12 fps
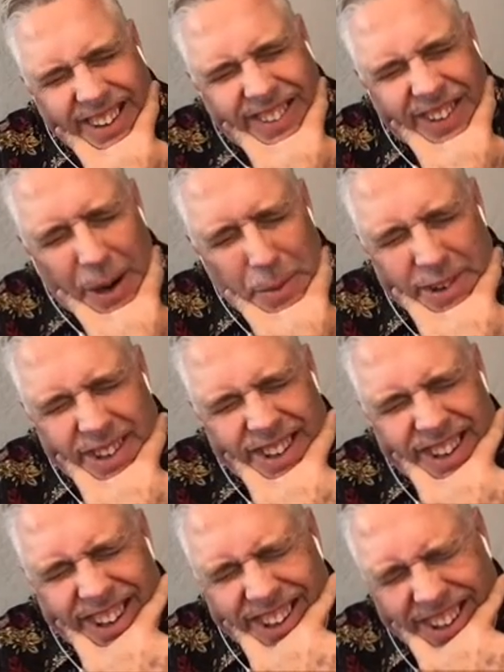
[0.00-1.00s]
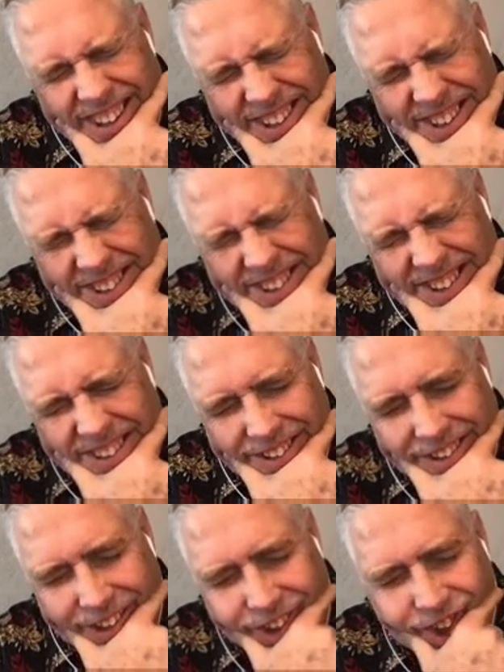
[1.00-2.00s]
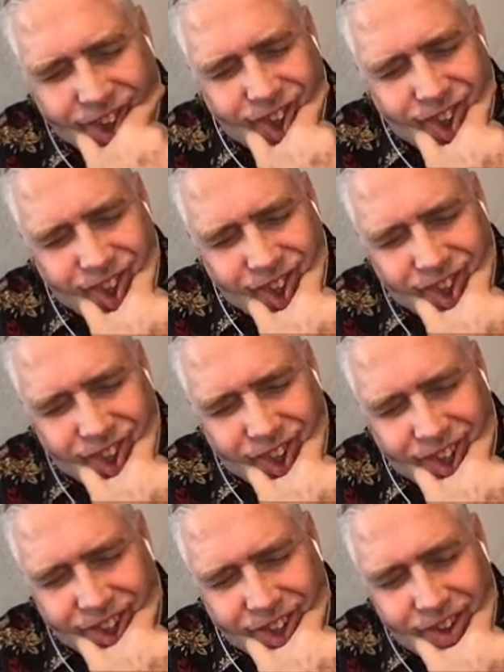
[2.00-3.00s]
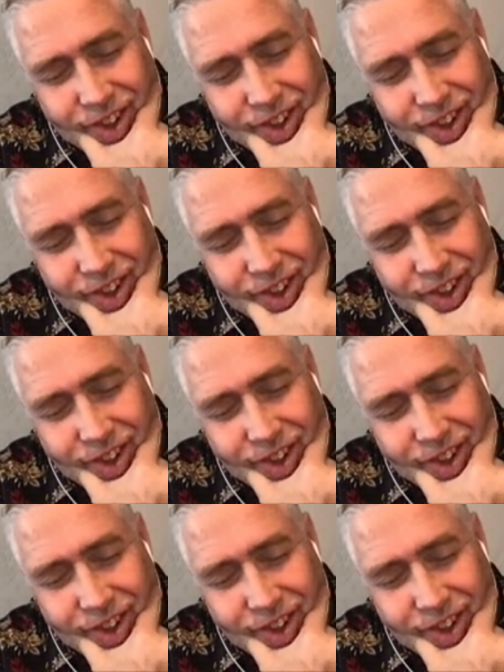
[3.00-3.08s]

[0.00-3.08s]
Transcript: It's Robert De Niro. Oh,